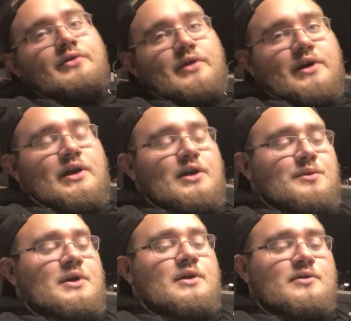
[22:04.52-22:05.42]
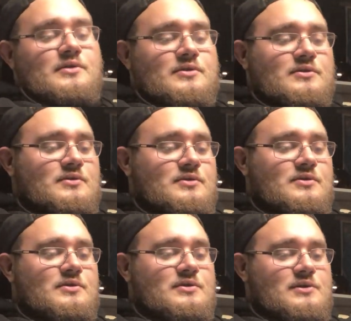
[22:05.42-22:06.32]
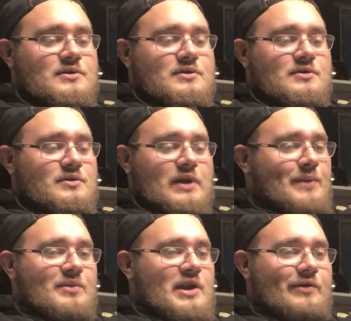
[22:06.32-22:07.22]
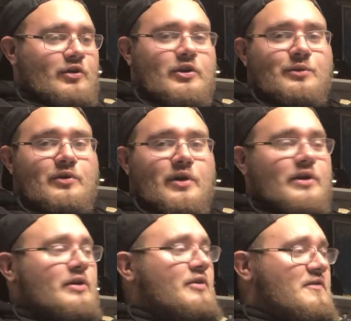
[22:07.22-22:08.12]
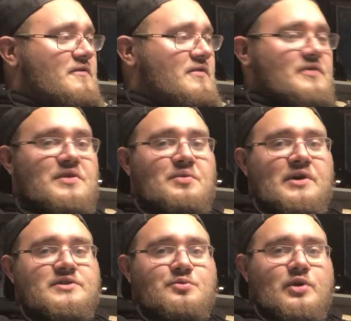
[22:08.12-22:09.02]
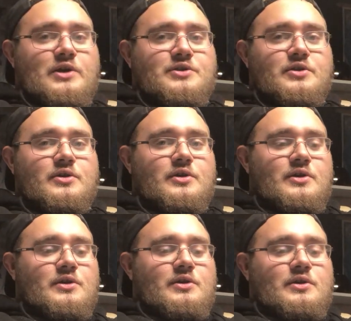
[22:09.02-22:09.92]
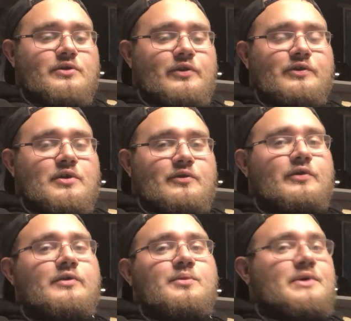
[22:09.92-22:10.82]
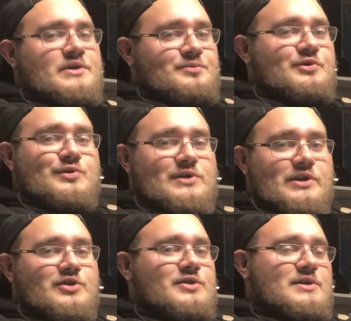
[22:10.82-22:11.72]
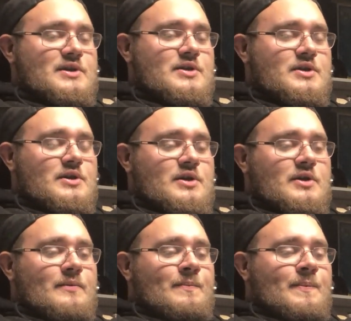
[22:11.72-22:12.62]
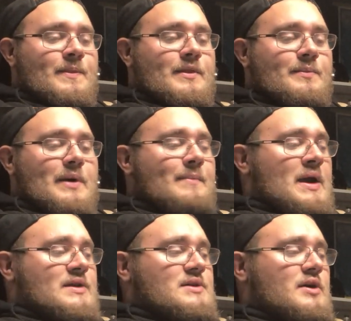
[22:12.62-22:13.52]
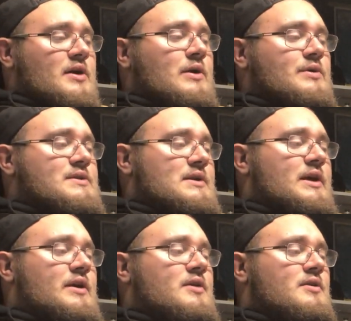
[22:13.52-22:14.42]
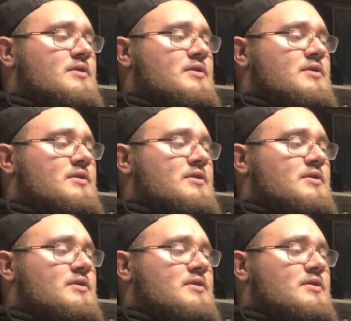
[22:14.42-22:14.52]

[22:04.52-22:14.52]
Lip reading: fucking A, man. I'm never gonna be running 50 pounds of pressure. 50 pounds of boost, I should say. My max I'll go is like